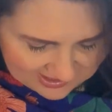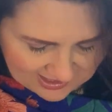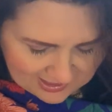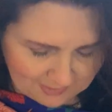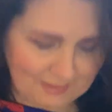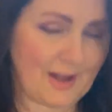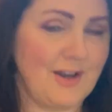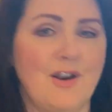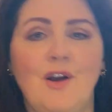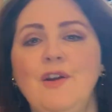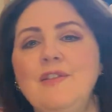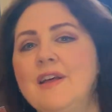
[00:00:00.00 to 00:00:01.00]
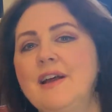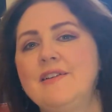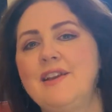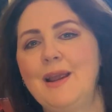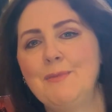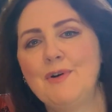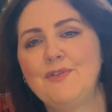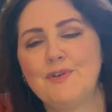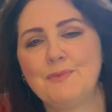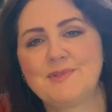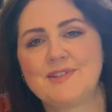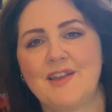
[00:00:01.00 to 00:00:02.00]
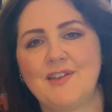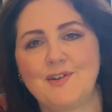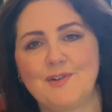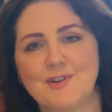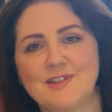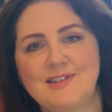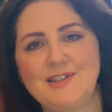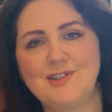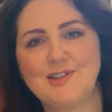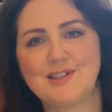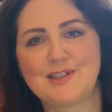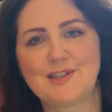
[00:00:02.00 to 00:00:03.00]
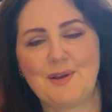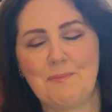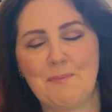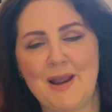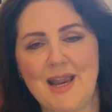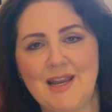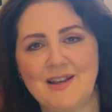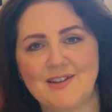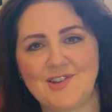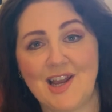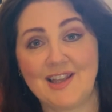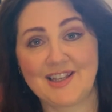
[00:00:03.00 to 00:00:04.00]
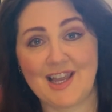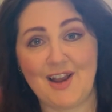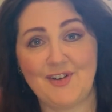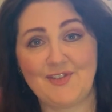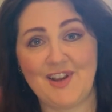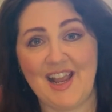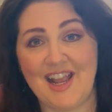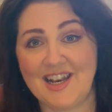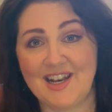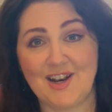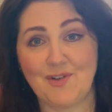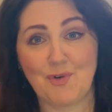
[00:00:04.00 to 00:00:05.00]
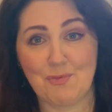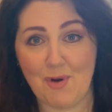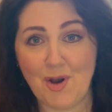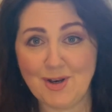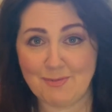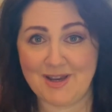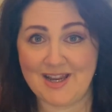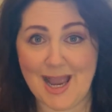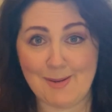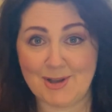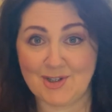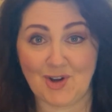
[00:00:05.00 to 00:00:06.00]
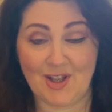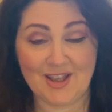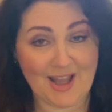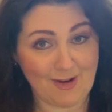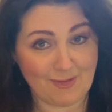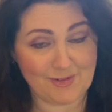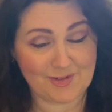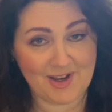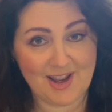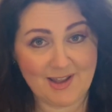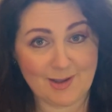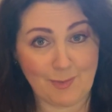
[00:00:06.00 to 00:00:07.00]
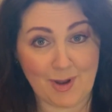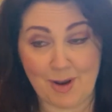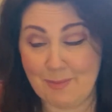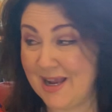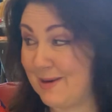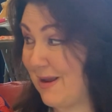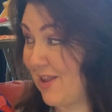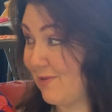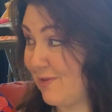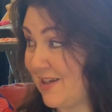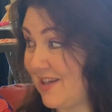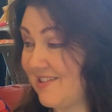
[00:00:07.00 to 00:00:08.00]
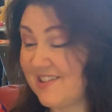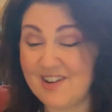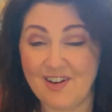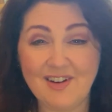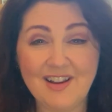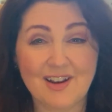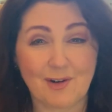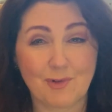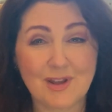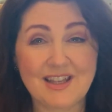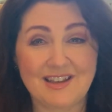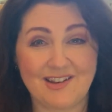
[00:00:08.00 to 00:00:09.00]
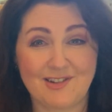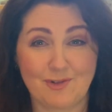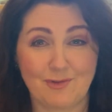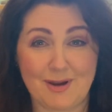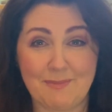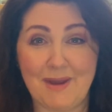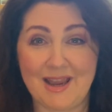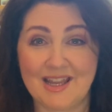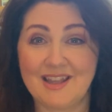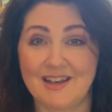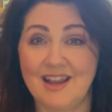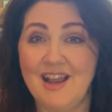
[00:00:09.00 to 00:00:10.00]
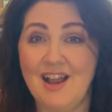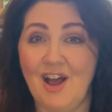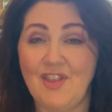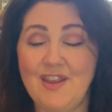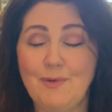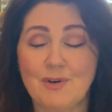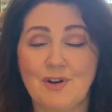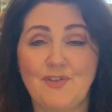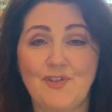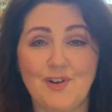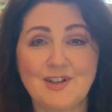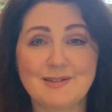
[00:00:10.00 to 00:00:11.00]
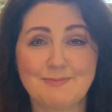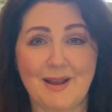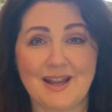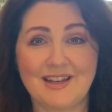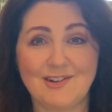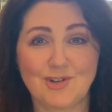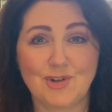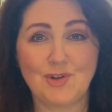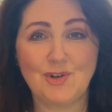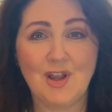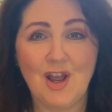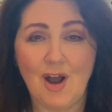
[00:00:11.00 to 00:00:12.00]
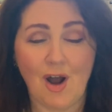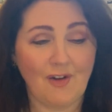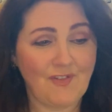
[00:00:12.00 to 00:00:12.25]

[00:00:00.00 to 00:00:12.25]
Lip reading: I know that Emma from Southern Cross Stitches made a Charlie caftan, and it reminded me how much I loved the one I made about 3 years ago, and I really need to remake it. I think when I first made it too, I